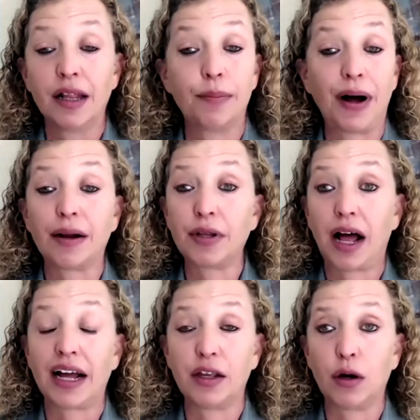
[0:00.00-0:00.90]
The bottom
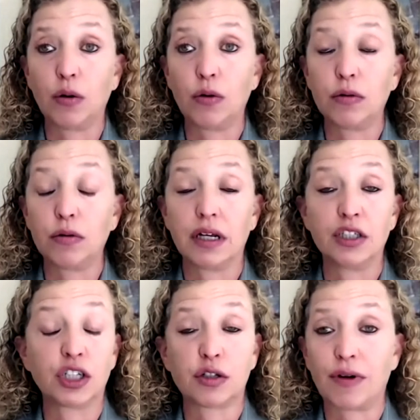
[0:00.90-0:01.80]
line, though,
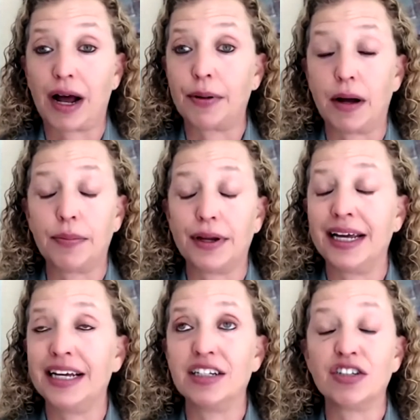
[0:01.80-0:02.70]
just to wrap up,
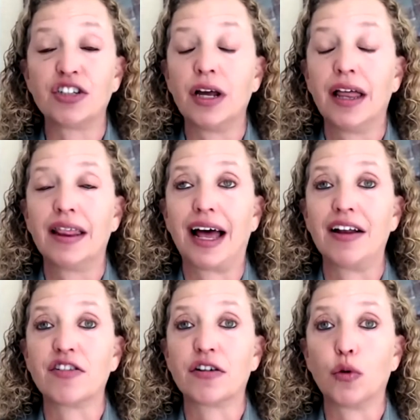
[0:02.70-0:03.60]
is
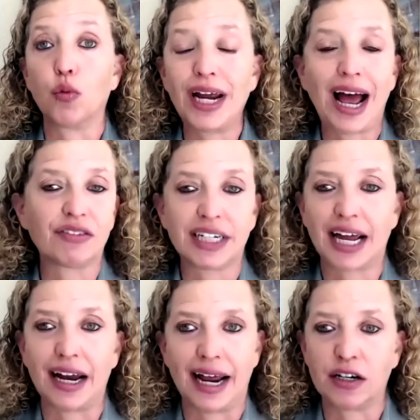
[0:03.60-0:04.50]
that we have to
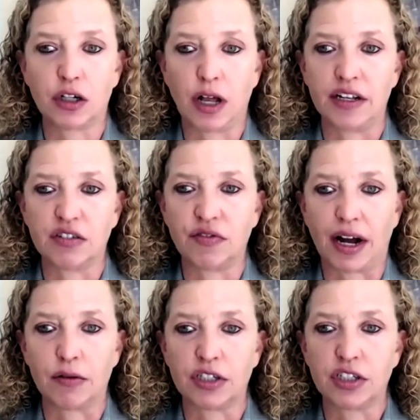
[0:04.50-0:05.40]
get a handle on this
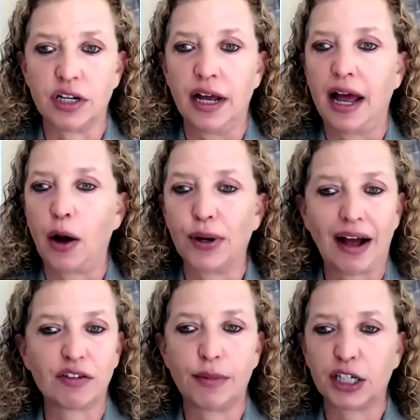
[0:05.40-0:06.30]
virus, and we
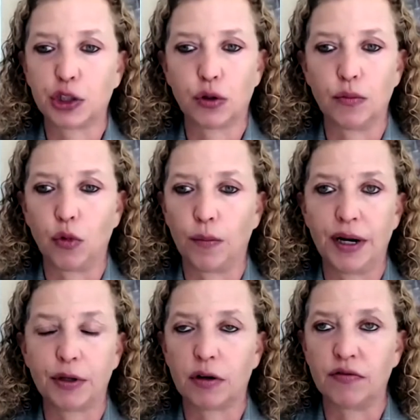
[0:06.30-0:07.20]
have to make sure more
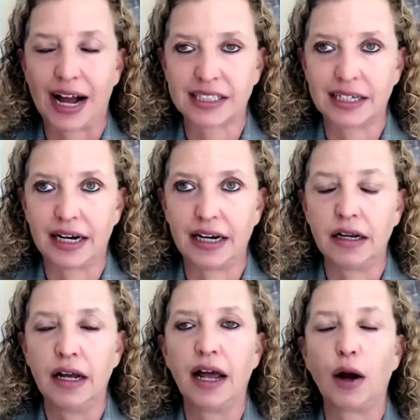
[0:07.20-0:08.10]
people are vaccinated,